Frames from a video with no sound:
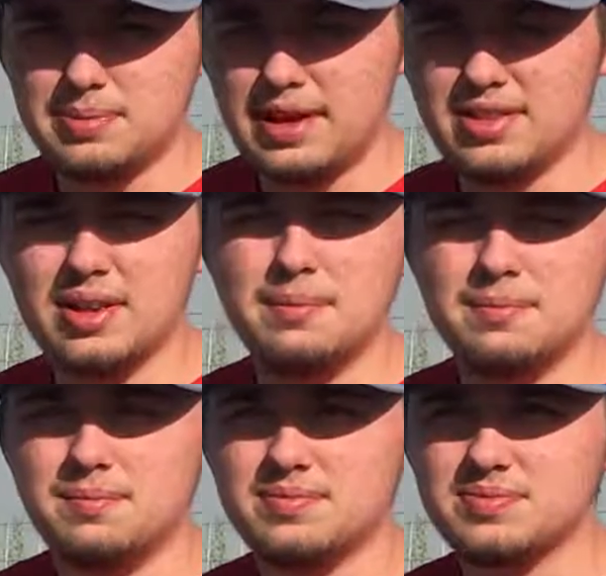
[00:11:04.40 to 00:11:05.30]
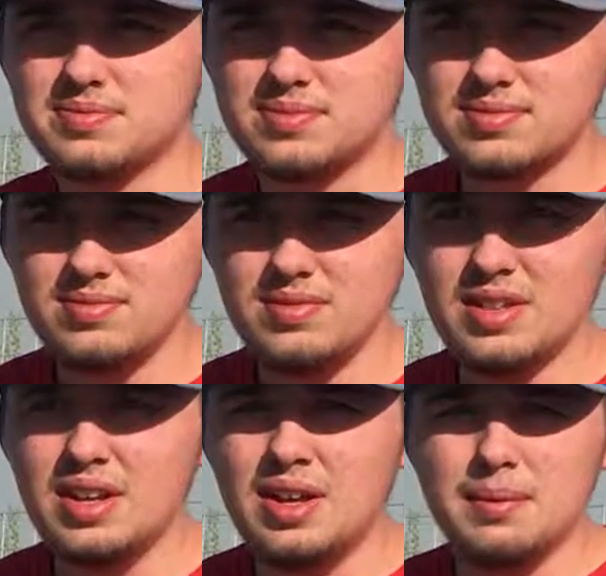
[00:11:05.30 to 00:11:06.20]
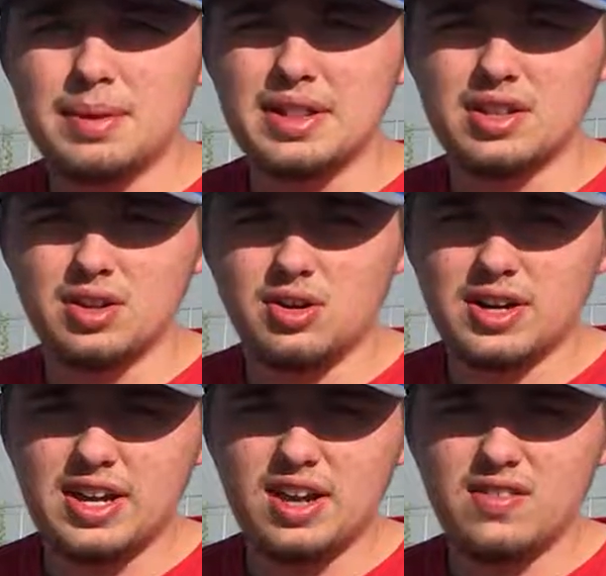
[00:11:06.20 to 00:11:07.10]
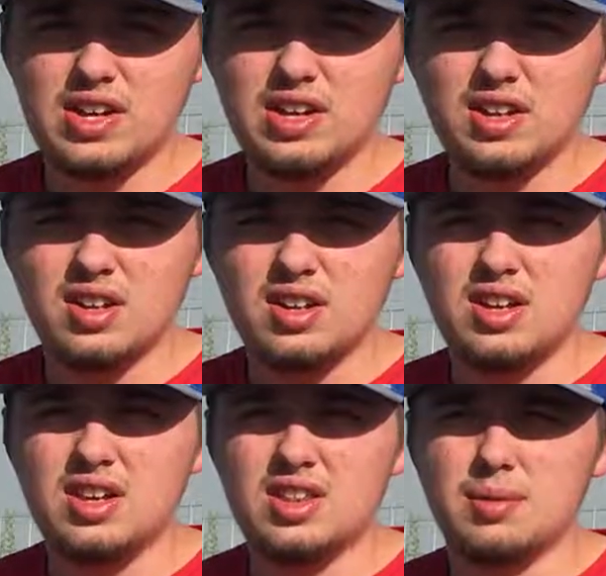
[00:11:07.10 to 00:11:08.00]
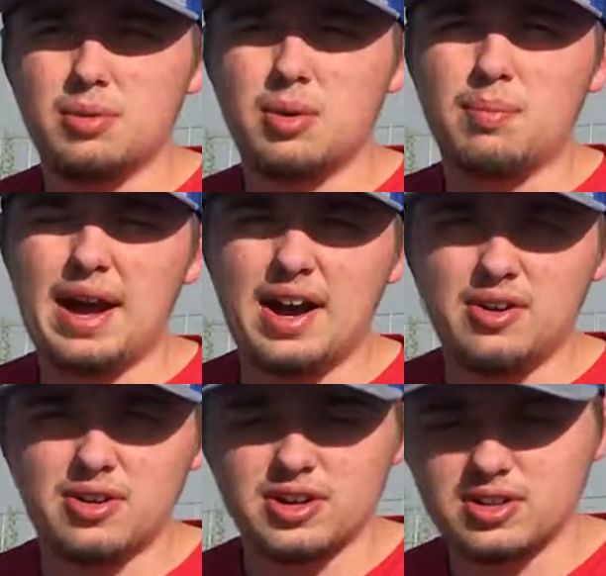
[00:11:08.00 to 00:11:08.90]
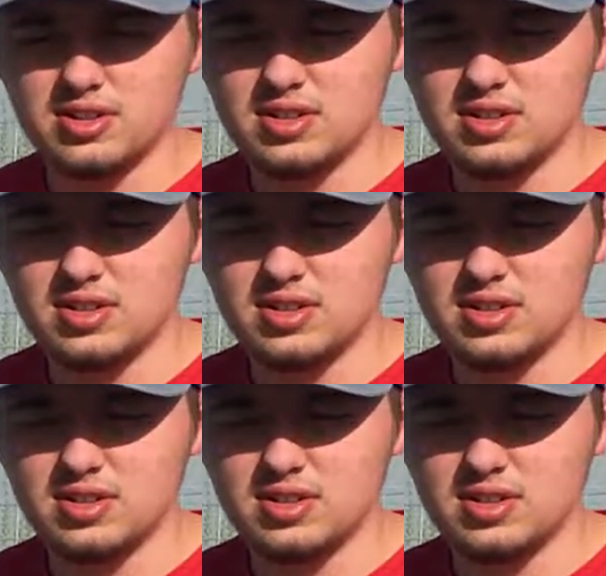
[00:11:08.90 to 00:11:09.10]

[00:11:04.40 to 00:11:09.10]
about them, but the lower kV, the more power